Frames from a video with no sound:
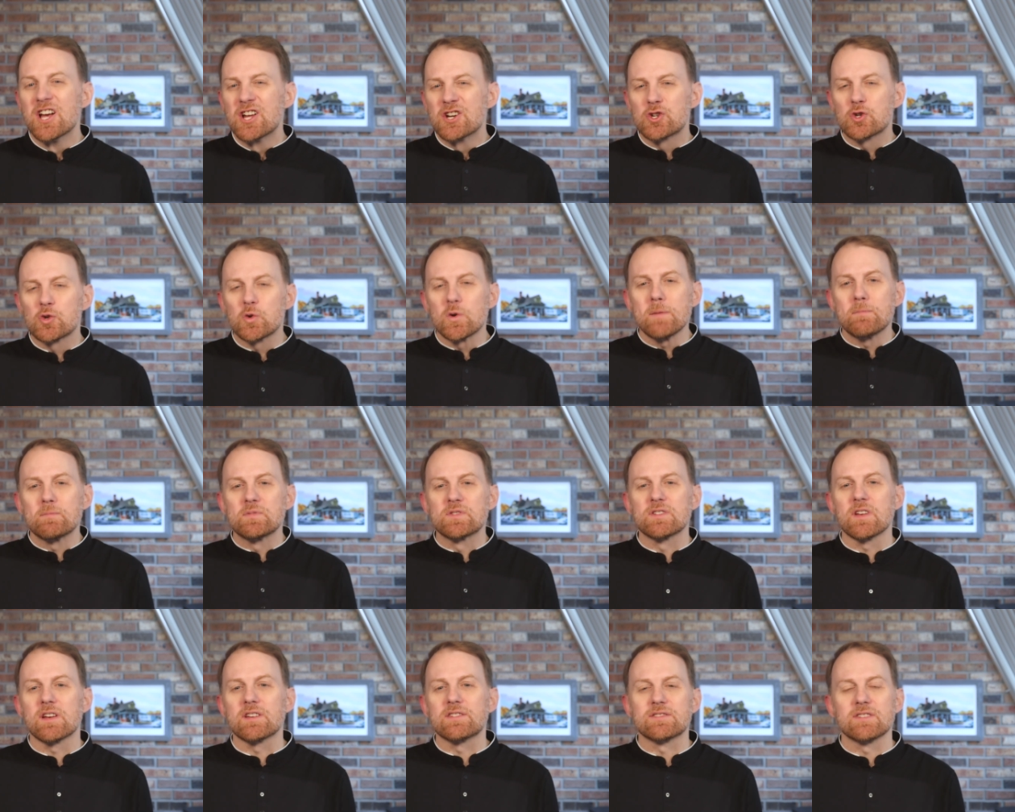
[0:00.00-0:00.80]

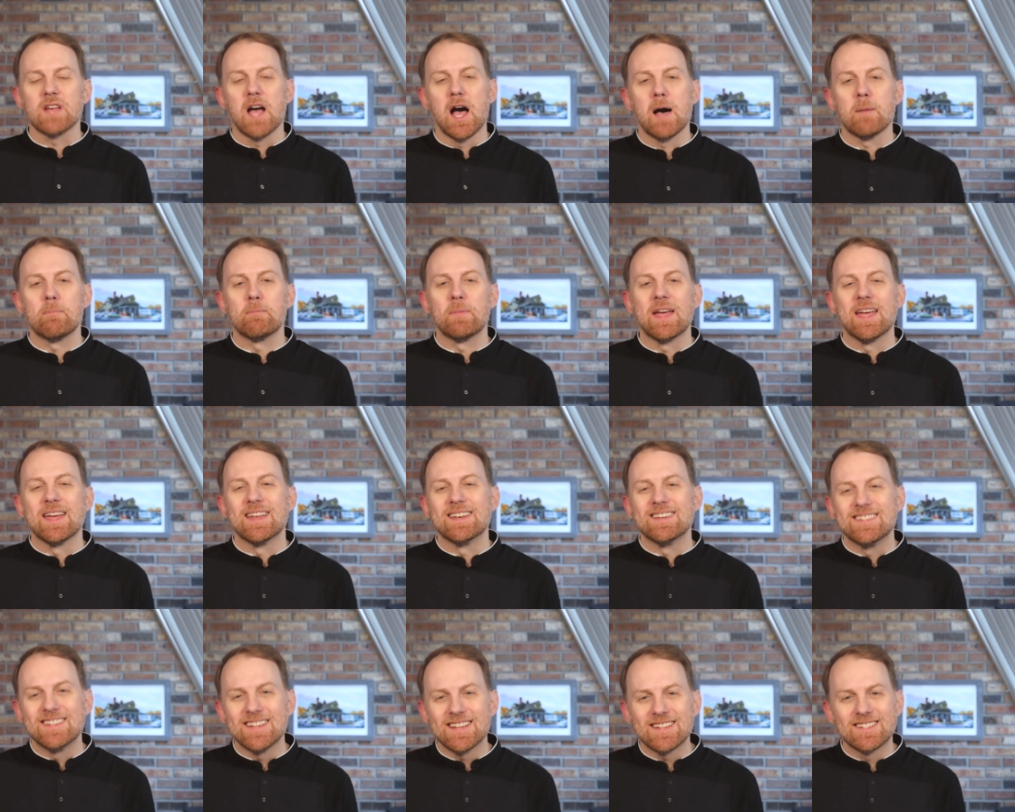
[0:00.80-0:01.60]
trips us up
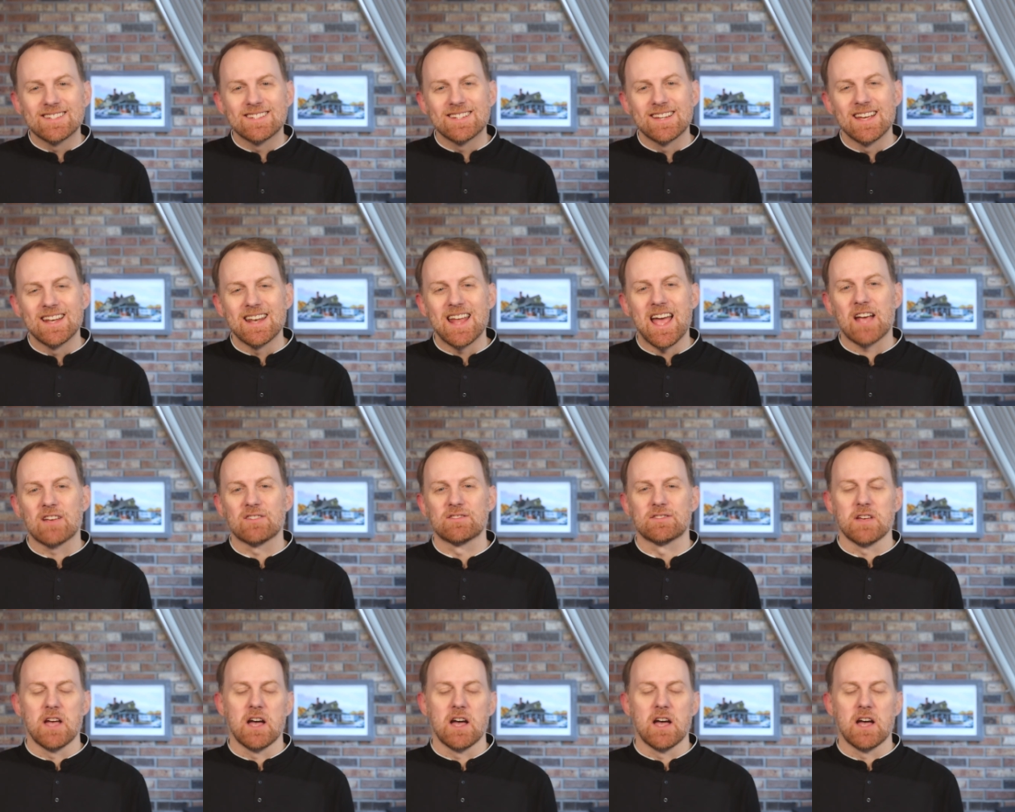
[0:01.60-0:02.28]
and disconnects